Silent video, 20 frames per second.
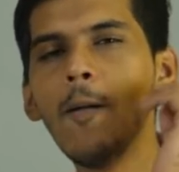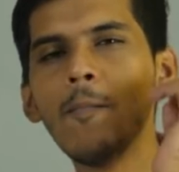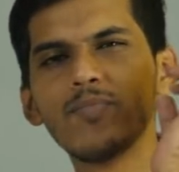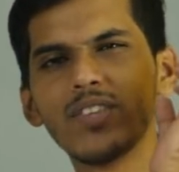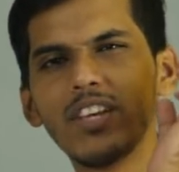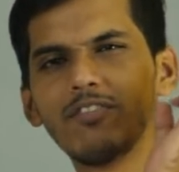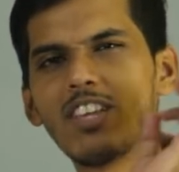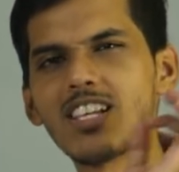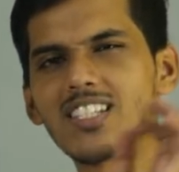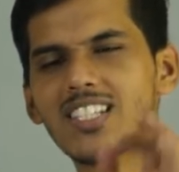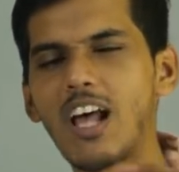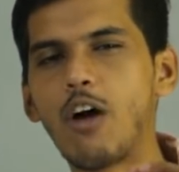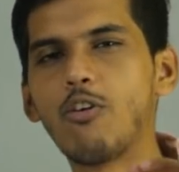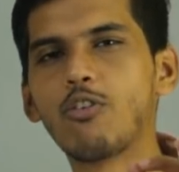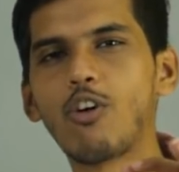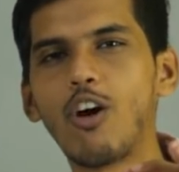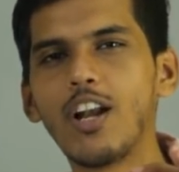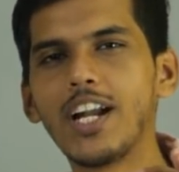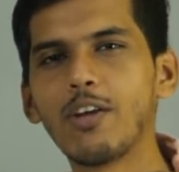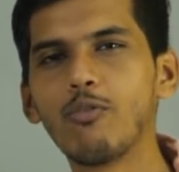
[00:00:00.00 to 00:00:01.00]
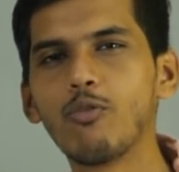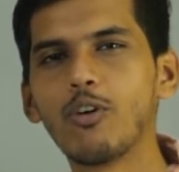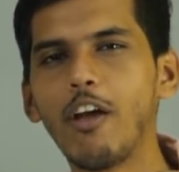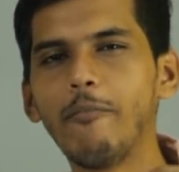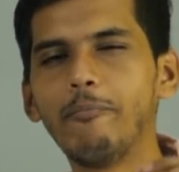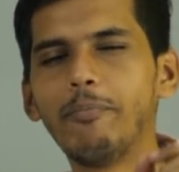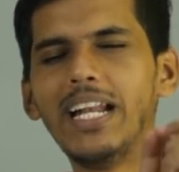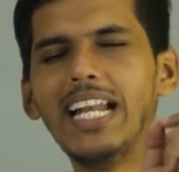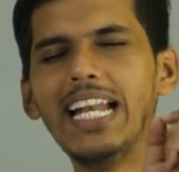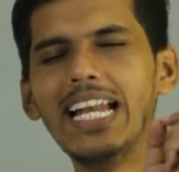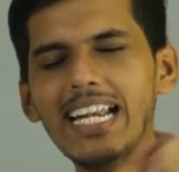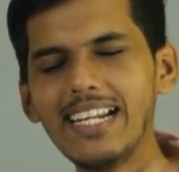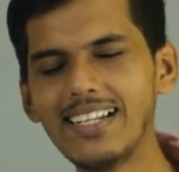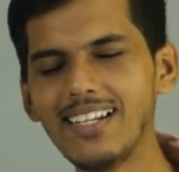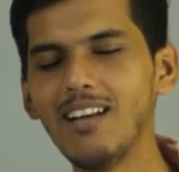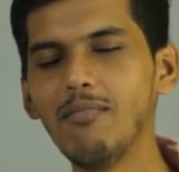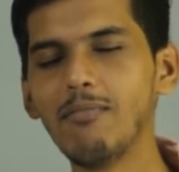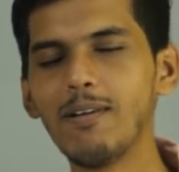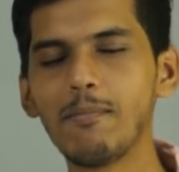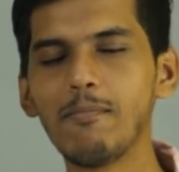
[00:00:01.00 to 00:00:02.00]
If the sound quality would have been little
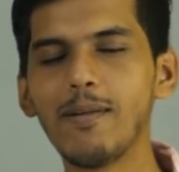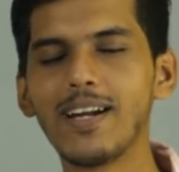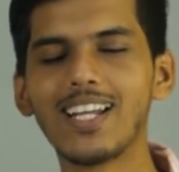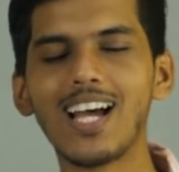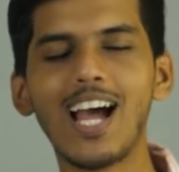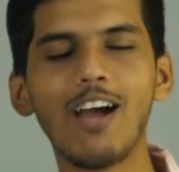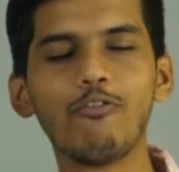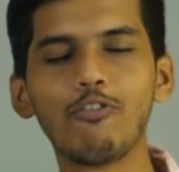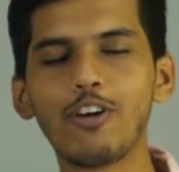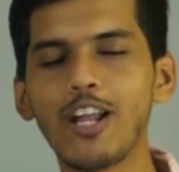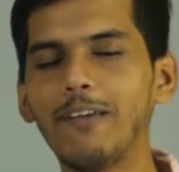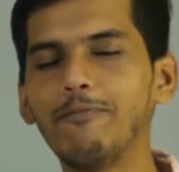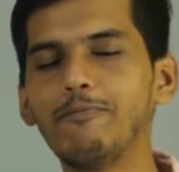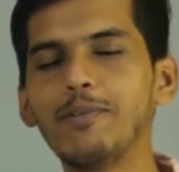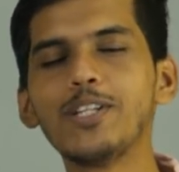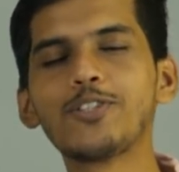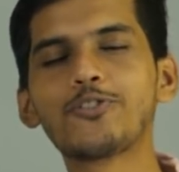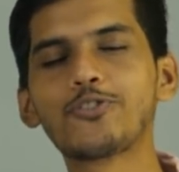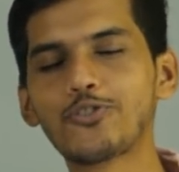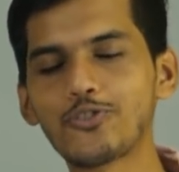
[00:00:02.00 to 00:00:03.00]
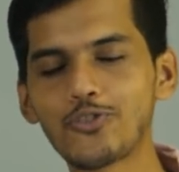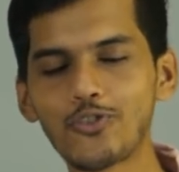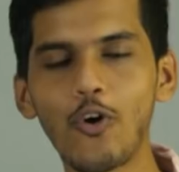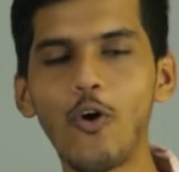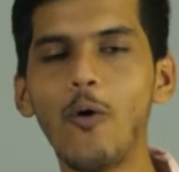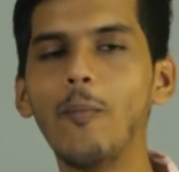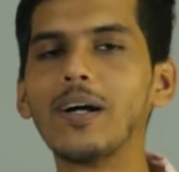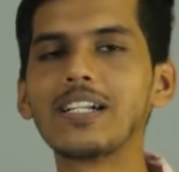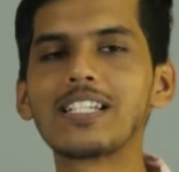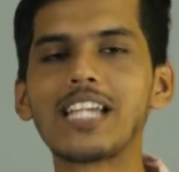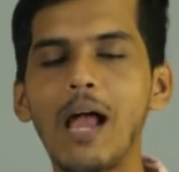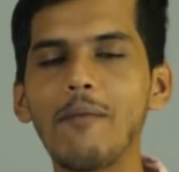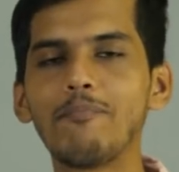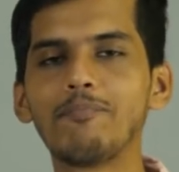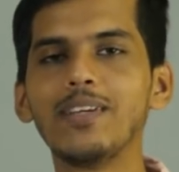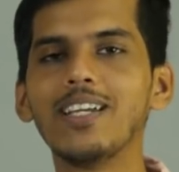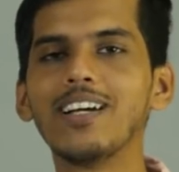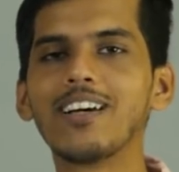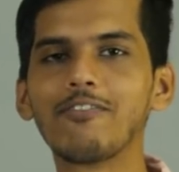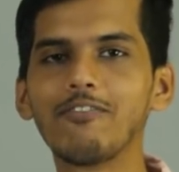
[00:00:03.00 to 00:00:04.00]
bit better, I would have been so much
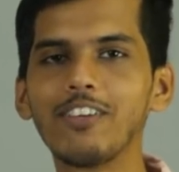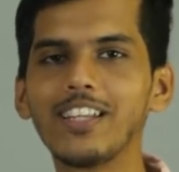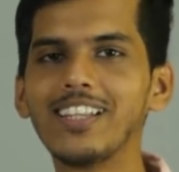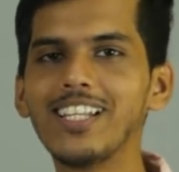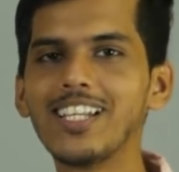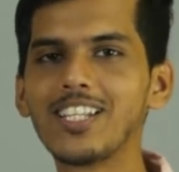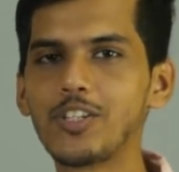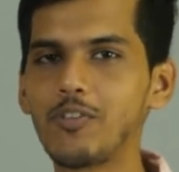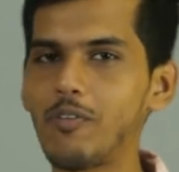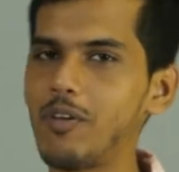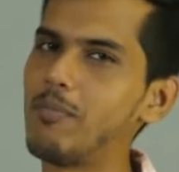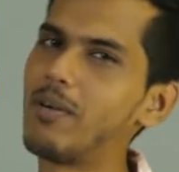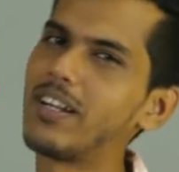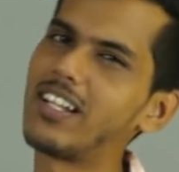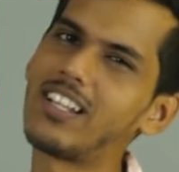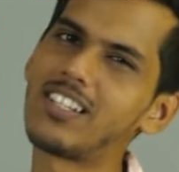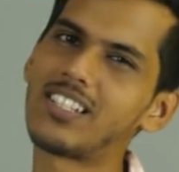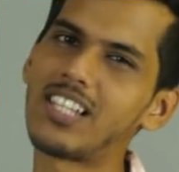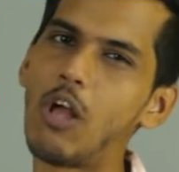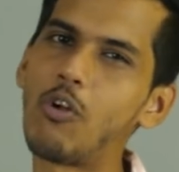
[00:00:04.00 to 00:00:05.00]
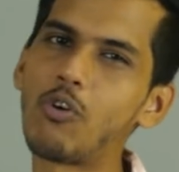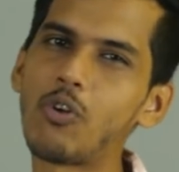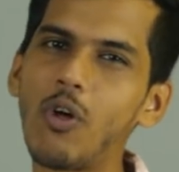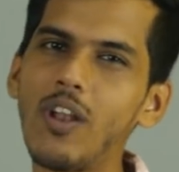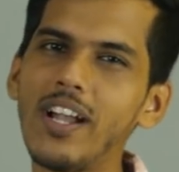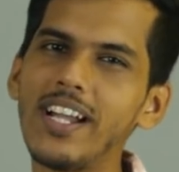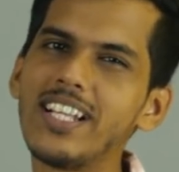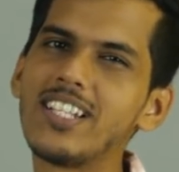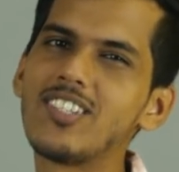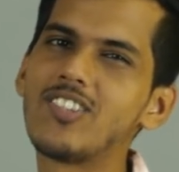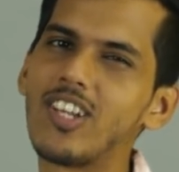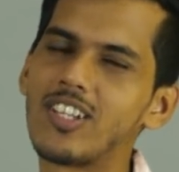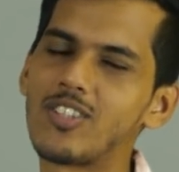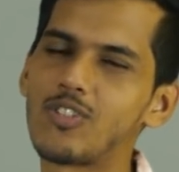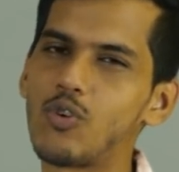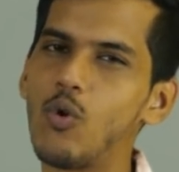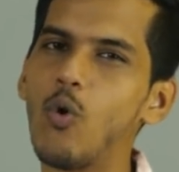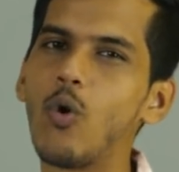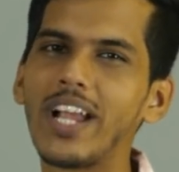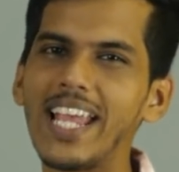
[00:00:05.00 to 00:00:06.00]
happier with this TV. But the sound quality is just
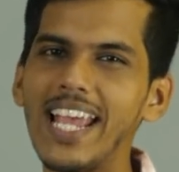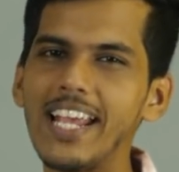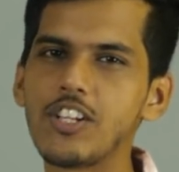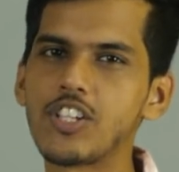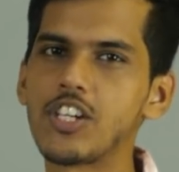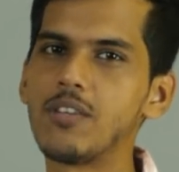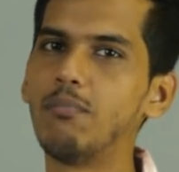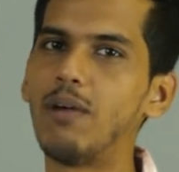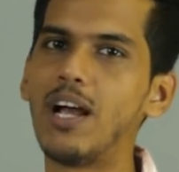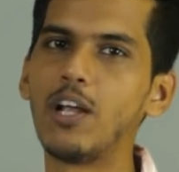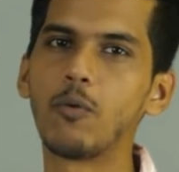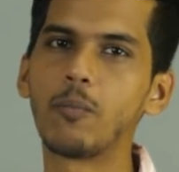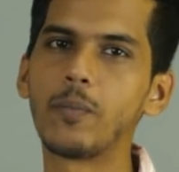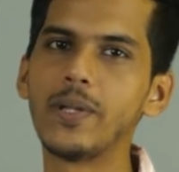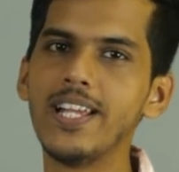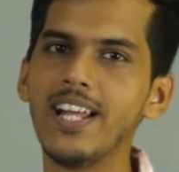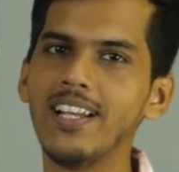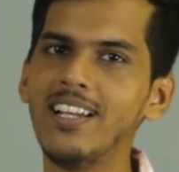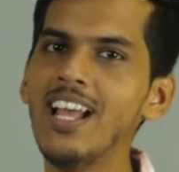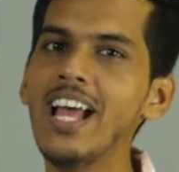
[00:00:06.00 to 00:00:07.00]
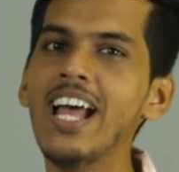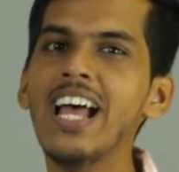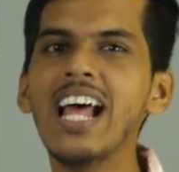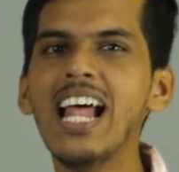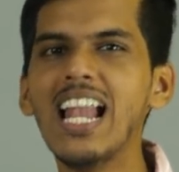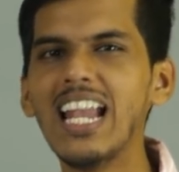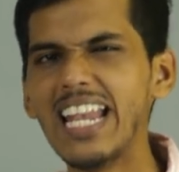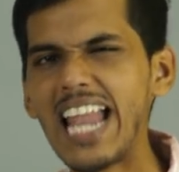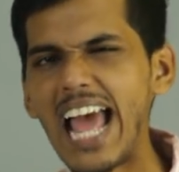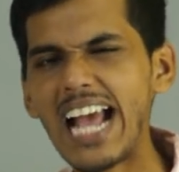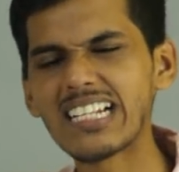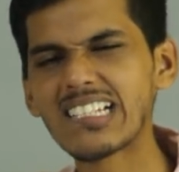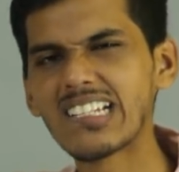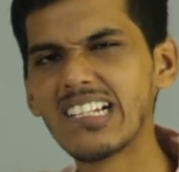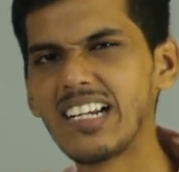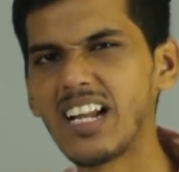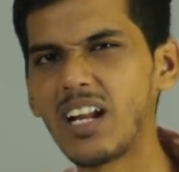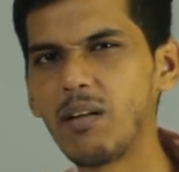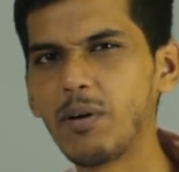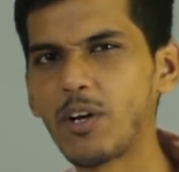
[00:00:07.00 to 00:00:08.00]
okayish in my opinion. Lacks
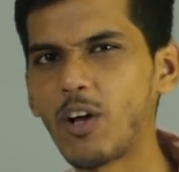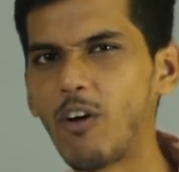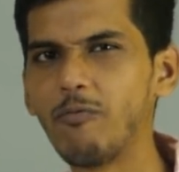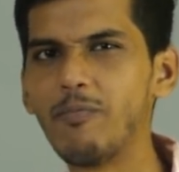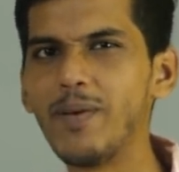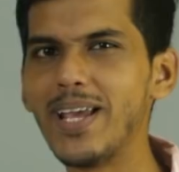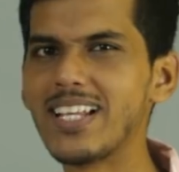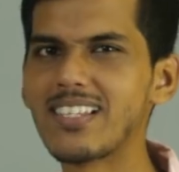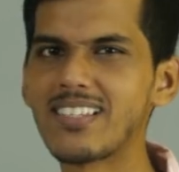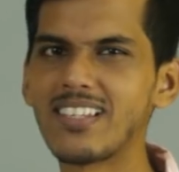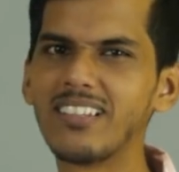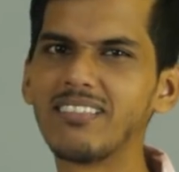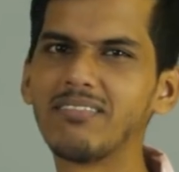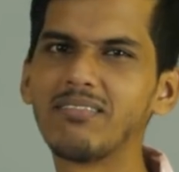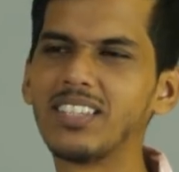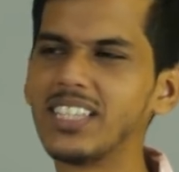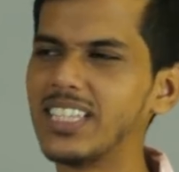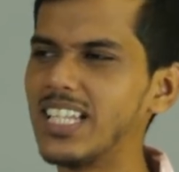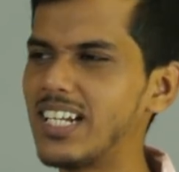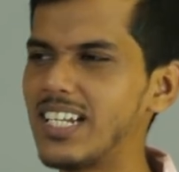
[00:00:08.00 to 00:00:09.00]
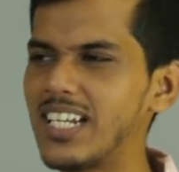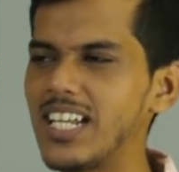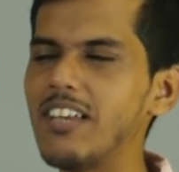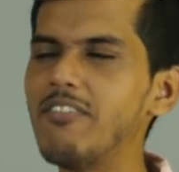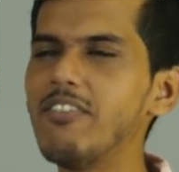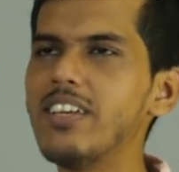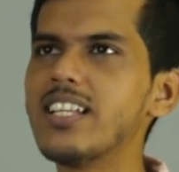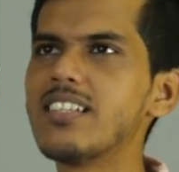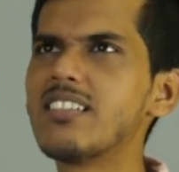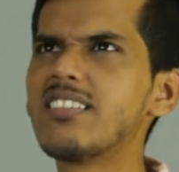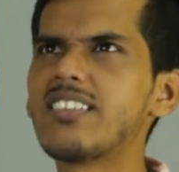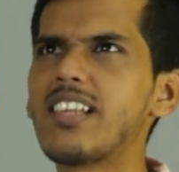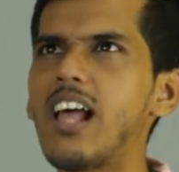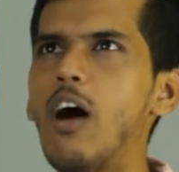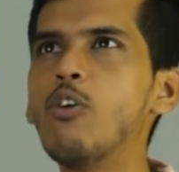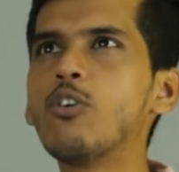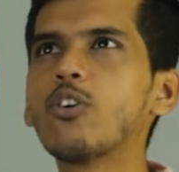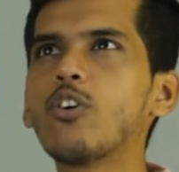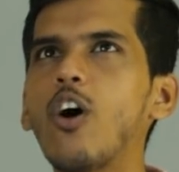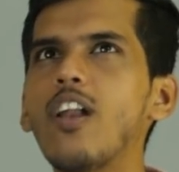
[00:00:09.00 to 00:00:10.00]
little bit of bass. The TV's
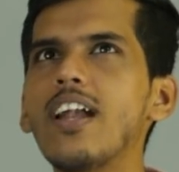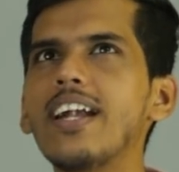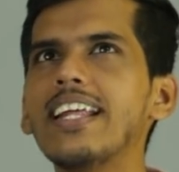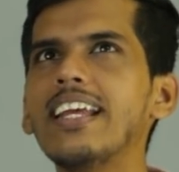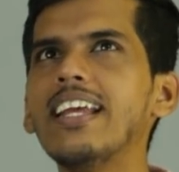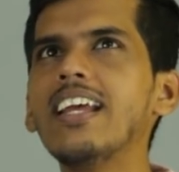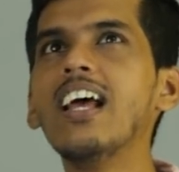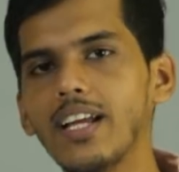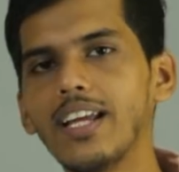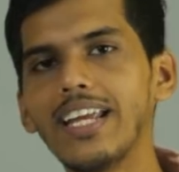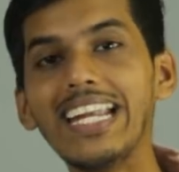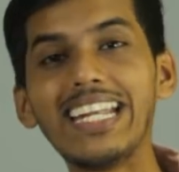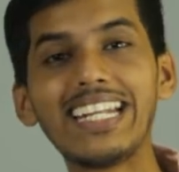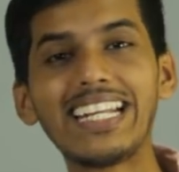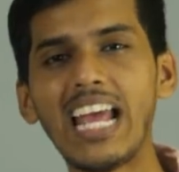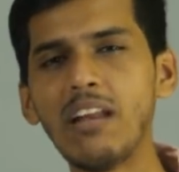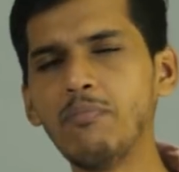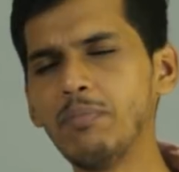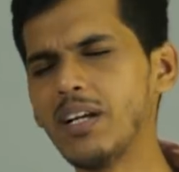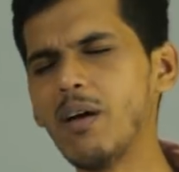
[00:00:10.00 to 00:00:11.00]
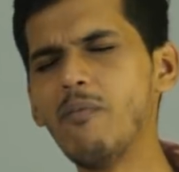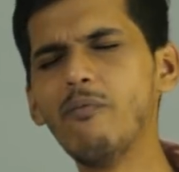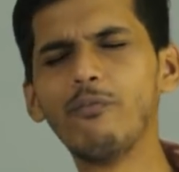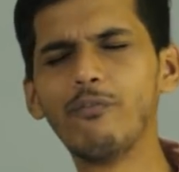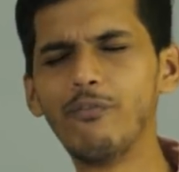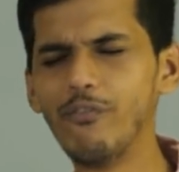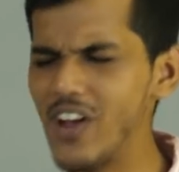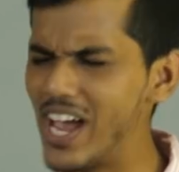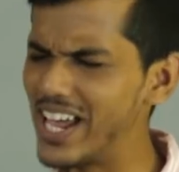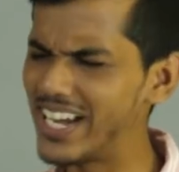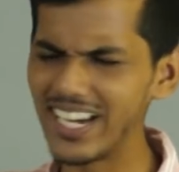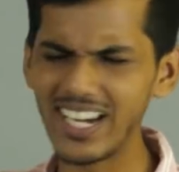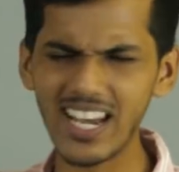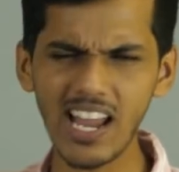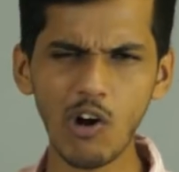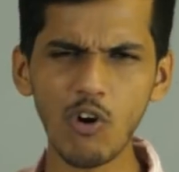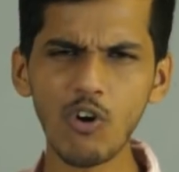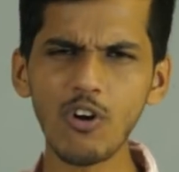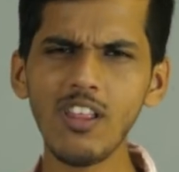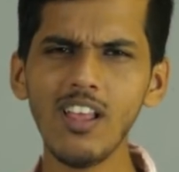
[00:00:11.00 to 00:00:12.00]
sound quality, it can become very
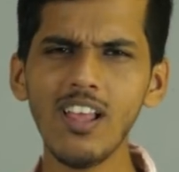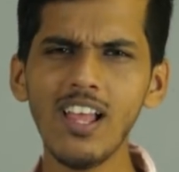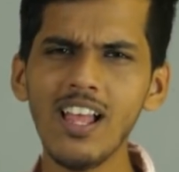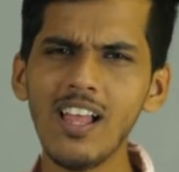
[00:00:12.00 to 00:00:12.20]
loud,